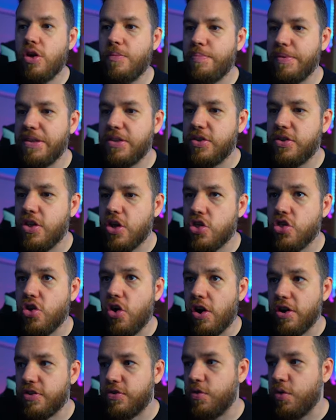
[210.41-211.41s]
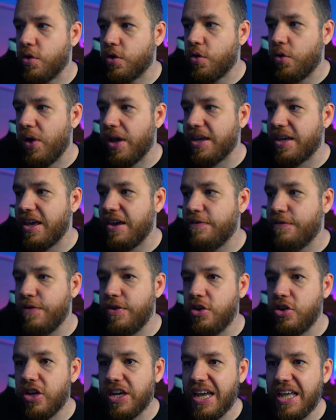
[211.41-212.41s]
into the charts real quick. If we
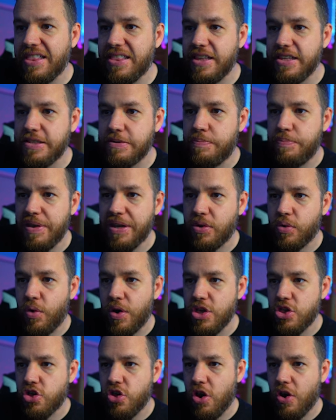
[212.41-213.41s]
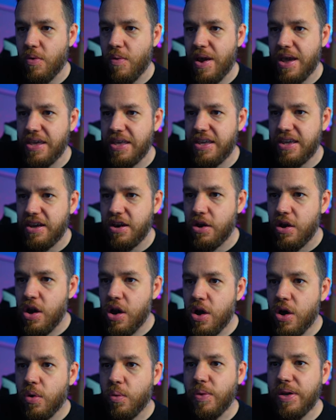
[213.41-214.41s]
look at this Bitcoin chart right here,
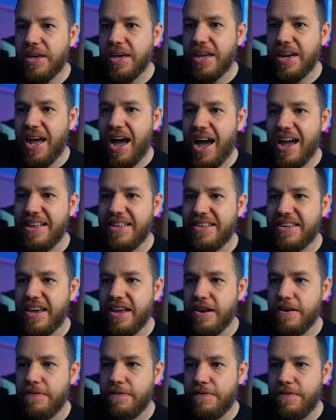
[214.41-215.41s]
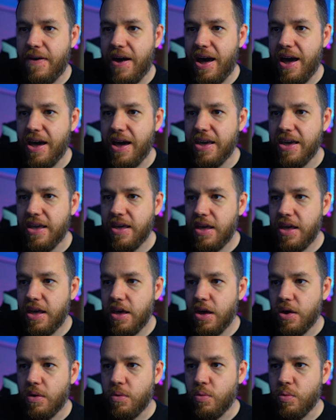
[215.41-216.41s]
we can identify
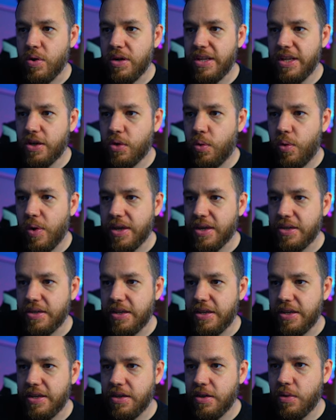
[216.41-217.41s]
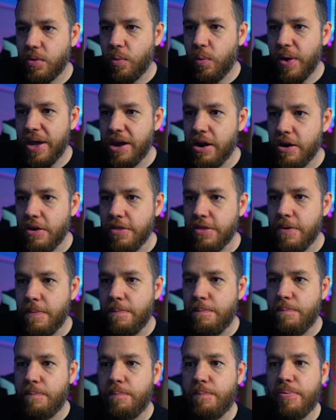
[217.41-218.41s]
really quickly where the
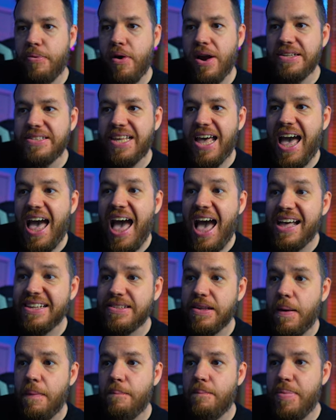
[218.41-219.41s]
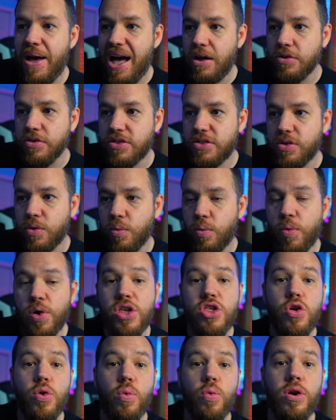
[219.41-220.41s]
price has bounced,
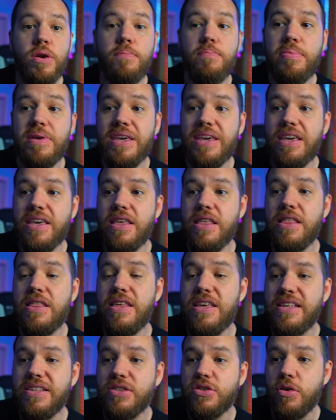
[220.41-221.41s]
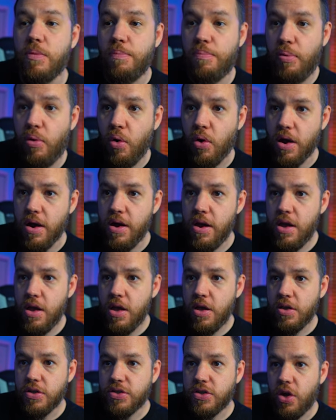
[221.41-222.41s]
which would be the support.
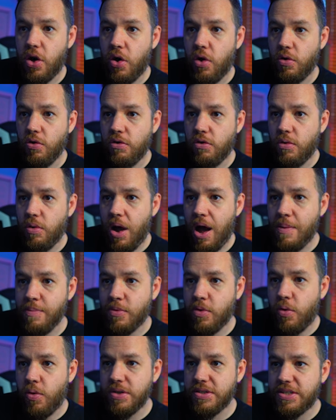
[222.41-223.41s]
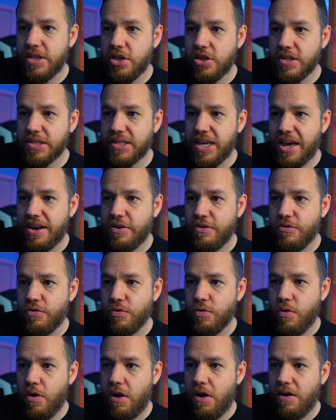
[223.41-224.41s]
So I'm going to just kind of
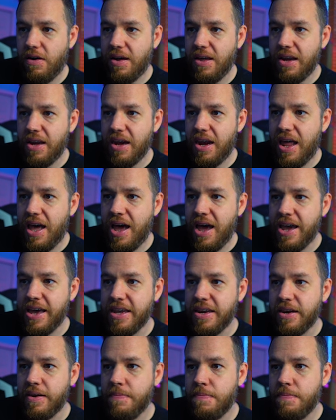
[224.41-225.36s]
draw a line